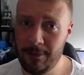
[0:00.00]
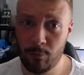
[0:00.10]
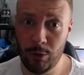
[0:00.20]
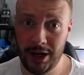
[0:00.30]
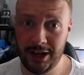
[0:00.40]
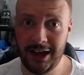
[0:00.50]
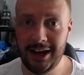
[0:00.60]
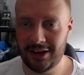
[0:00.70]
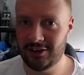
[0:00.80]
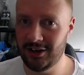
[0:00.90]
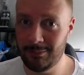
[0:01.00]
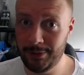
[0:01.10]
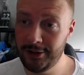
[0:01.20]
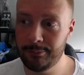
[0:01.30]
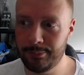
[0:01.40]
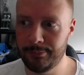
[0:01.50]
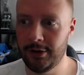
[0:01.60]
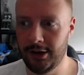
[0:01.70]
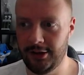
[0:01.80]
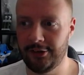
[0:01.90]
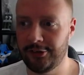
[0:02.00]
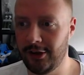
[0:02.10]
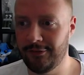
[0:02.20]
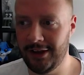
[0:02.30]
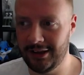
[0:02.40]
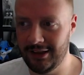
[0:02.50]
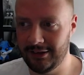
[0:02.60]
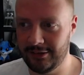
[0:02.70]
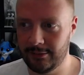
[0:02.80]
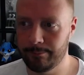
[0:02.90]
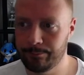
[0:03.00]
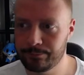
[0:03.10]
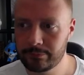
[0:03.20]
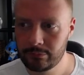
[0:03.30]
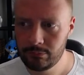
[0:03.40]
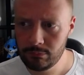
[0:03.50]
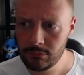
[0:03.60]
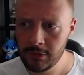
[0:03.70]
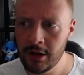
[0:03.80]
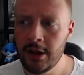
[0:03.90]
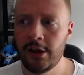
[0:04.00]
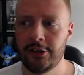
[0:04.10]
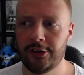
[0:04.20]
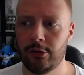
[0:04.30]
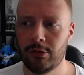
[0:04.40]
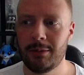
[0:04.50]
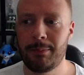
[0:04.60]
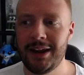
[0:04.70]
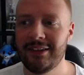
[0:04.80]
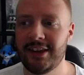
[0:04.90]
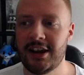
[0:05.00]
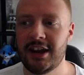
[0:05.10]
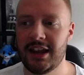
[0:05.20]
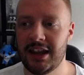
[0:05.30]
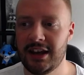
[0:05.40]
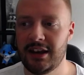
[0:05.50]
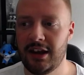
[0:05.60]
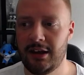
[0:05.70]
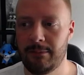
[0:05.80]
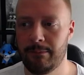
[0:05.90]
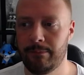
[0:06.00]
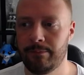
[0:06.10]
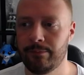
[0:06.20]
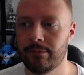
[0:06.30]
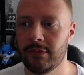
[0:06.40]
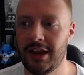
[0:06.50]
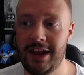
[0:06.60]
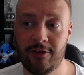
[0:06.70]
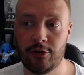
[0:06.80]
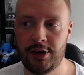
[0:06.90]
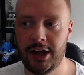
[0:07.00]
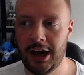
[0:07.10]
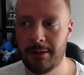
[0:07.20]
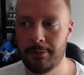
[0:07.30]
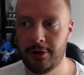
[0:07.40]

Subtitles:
when I actually build stuff like this. So we're based here in Evergreen Harbor,